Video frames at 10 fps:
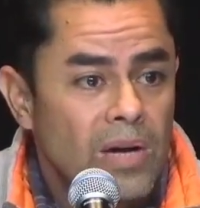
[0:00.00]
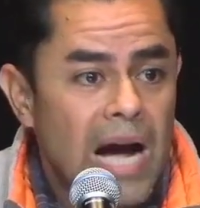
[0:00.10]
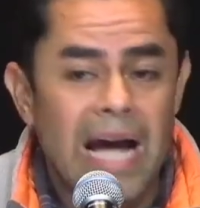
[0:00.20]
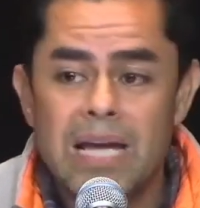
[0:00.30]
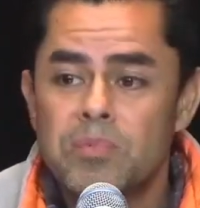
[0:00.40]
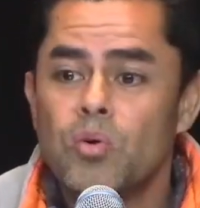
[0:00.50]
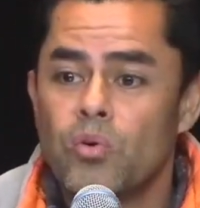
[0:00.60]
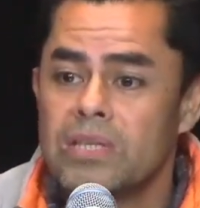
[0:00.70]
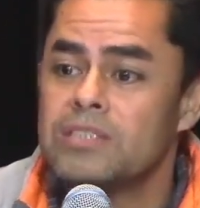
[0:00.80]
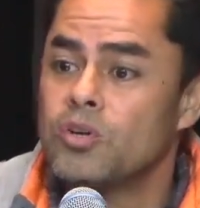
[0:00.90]
I am the
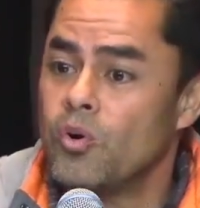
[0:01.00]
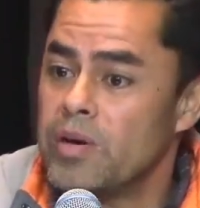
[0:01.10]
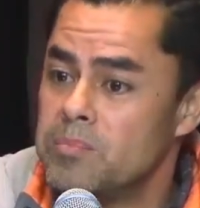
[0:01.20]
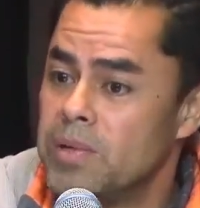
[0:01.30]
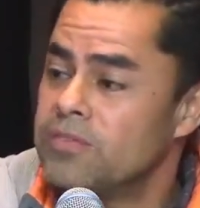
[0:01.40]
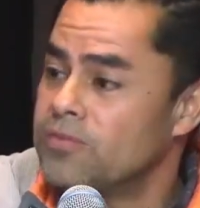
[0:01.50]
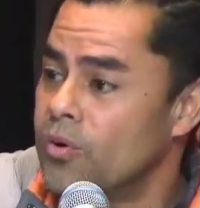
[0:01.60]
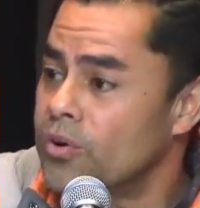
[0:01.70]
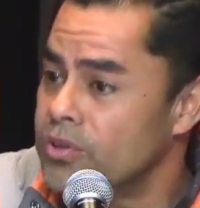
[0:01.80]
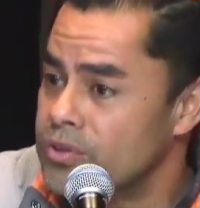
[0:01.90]
one that's going
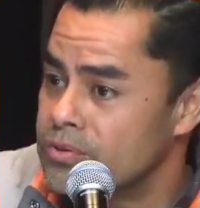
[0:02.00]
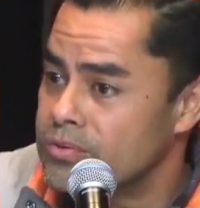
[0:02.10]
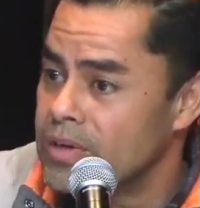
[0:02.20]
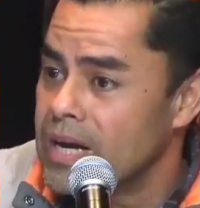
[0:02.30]
before you.